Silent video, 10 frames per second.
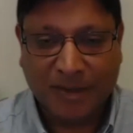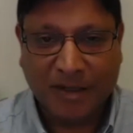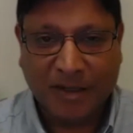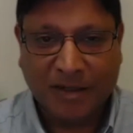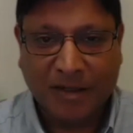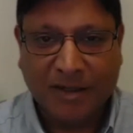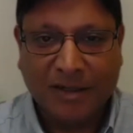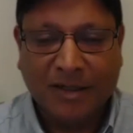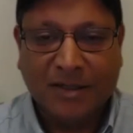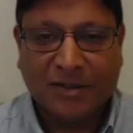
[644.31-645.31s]
Okay,
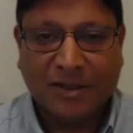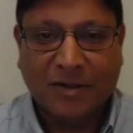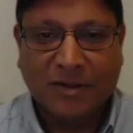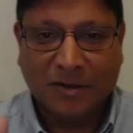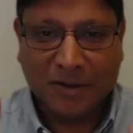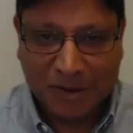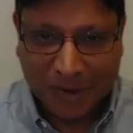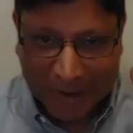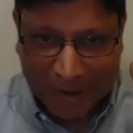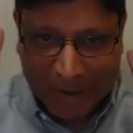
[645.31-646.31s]
so
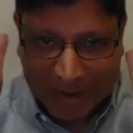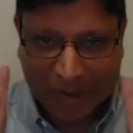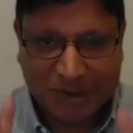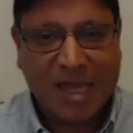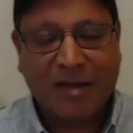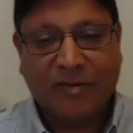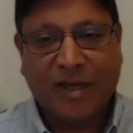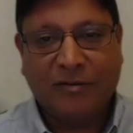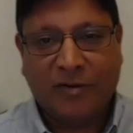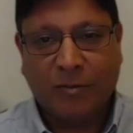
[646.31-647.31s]
just have
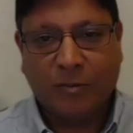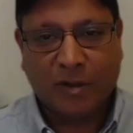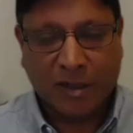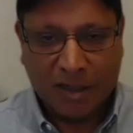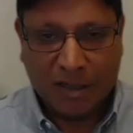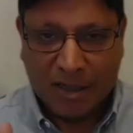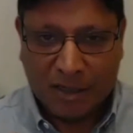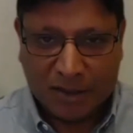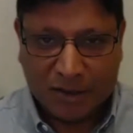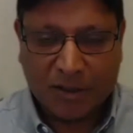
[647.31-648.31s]
that framework.
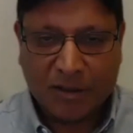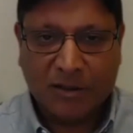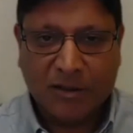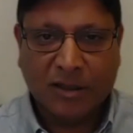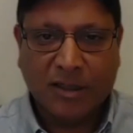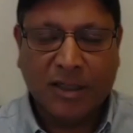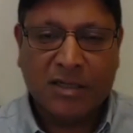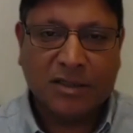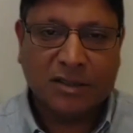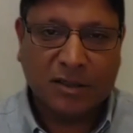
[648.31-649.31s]
Start
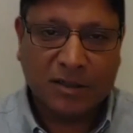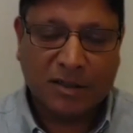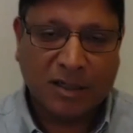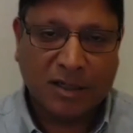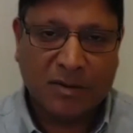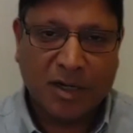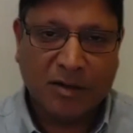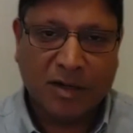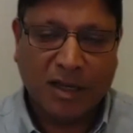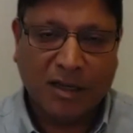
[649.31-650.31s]
early. Start thinking about,
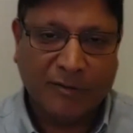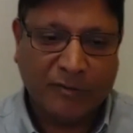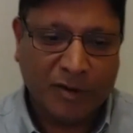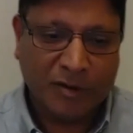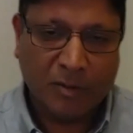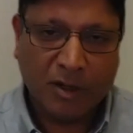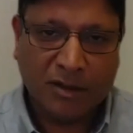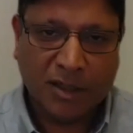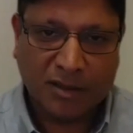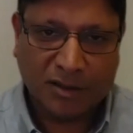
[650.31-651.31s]
okay, if we're going to
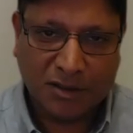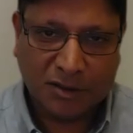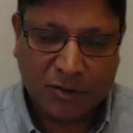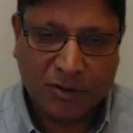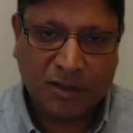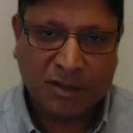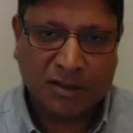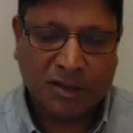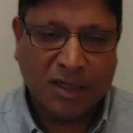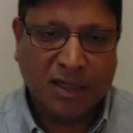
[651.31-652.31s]
monetize these
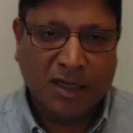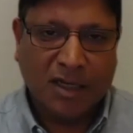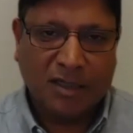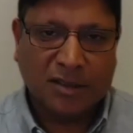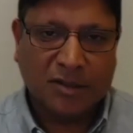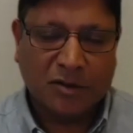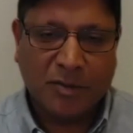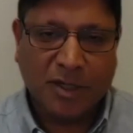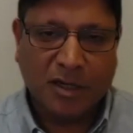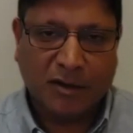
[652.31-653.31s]
tokens, is it going to
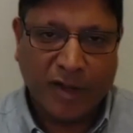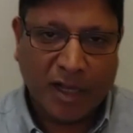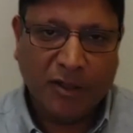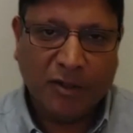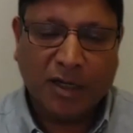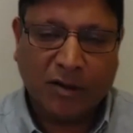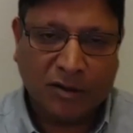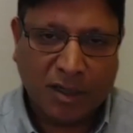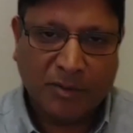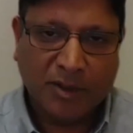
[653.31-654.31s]
be our value add on
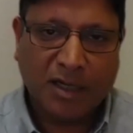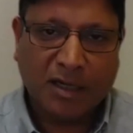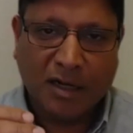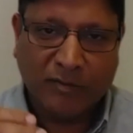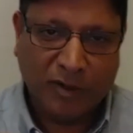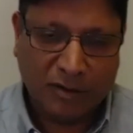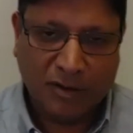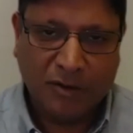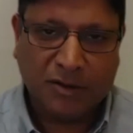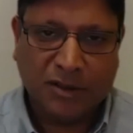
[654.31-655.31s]
top of that? How are we going to
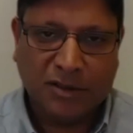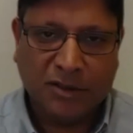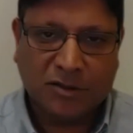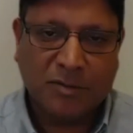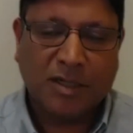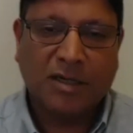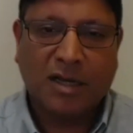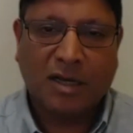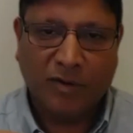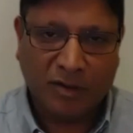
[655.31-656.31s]
usage instrument it?
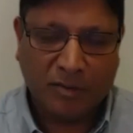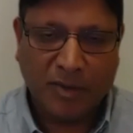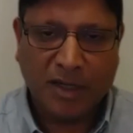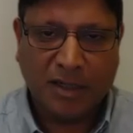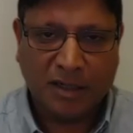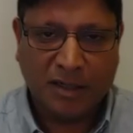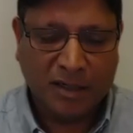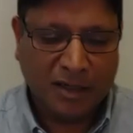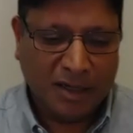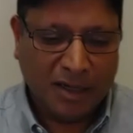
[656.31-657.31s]
How are we going to bake it in?
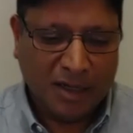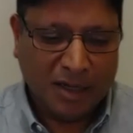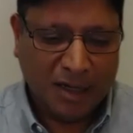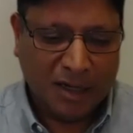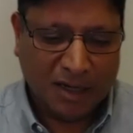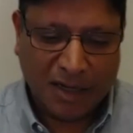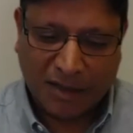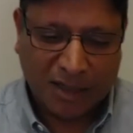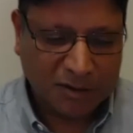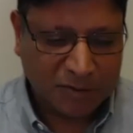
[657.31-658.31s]

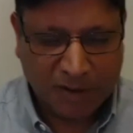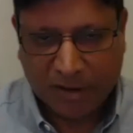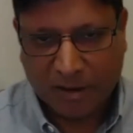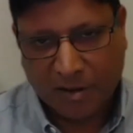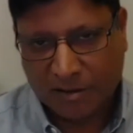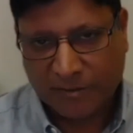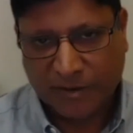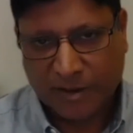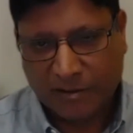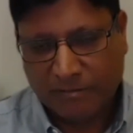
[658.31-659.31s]
And that's really the crux of it.